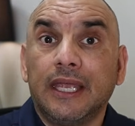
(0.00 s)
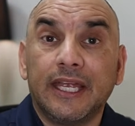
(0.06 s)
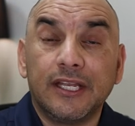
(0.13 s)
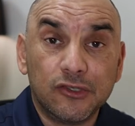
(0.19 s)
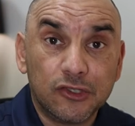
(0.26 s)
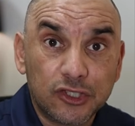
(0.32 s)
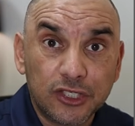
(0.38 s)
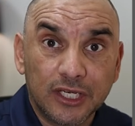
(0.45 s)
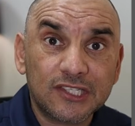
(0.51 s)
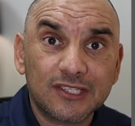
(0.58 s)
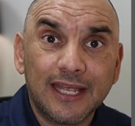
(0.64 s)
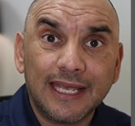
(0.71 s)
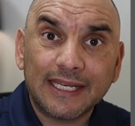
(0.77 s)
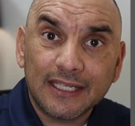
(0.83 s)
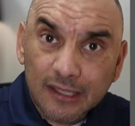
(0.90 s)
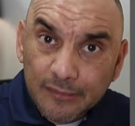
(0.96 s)
And just
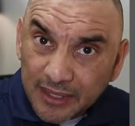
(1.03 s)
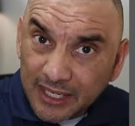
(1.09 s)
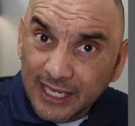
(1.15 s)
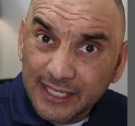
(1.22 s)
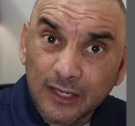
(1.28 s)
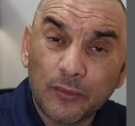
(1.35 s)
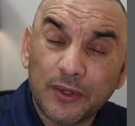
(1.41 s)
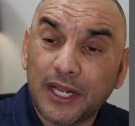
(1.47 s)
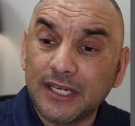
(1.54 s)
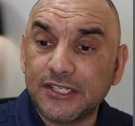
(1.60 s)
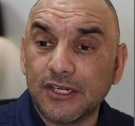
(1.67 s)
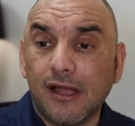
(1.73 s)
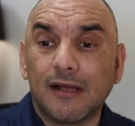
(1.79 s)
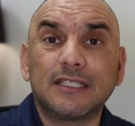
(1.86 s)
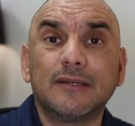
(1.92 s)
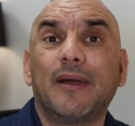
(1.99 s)
like in the beginning, when I
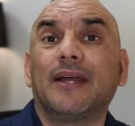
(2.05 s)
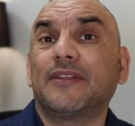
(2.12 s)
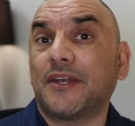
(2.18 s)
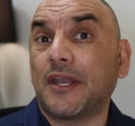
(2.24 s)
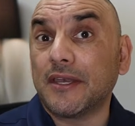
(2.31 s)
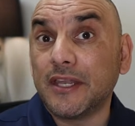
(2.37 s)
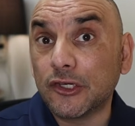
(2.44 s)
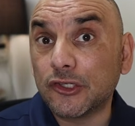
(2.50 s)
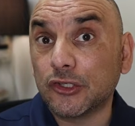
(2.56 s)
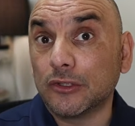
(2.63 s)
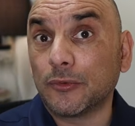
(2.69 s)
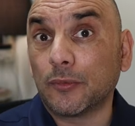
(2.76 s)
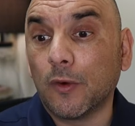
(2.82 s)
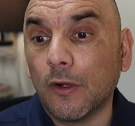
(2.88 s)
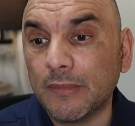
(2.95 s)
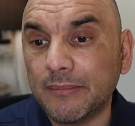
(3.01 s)
talked about that initial
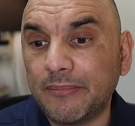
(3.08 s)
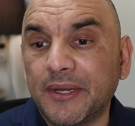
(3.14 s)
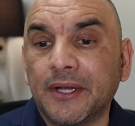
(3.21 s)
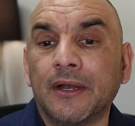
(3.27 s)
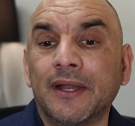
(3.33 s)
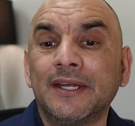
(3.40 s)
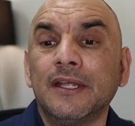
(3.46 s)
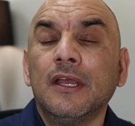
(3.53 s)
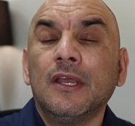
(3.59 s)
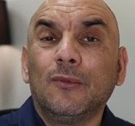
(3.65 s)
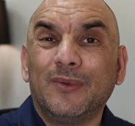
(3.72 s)
enrollment period,